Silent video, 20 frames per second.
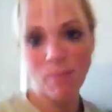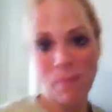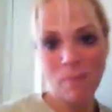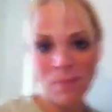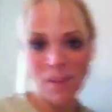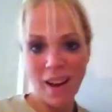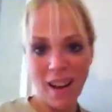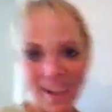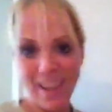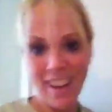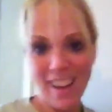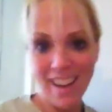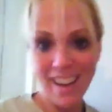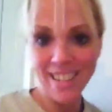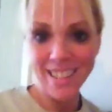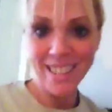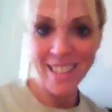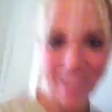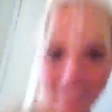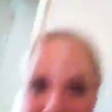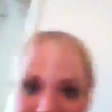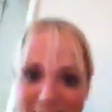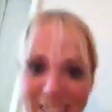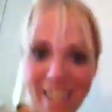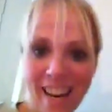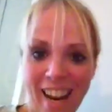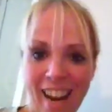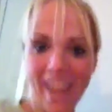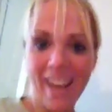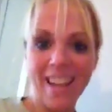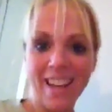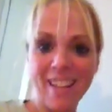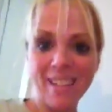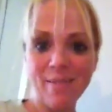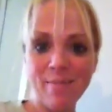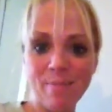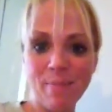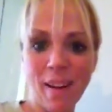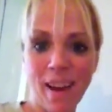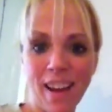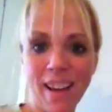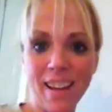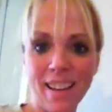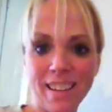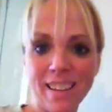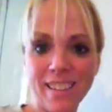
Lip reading: Bye, you guys. Have a good day. Bye.